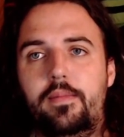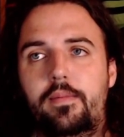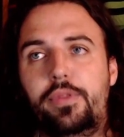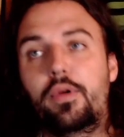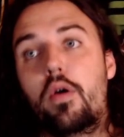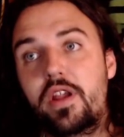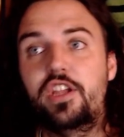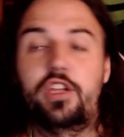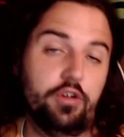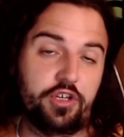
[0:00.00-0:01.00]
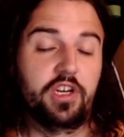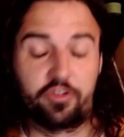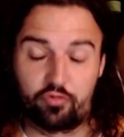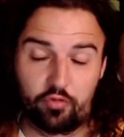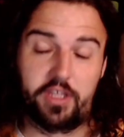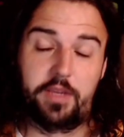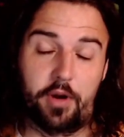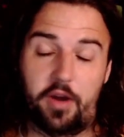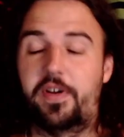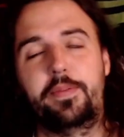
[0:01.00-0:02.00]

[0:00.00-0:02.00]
Throw in Nichushkin and it's really perfect.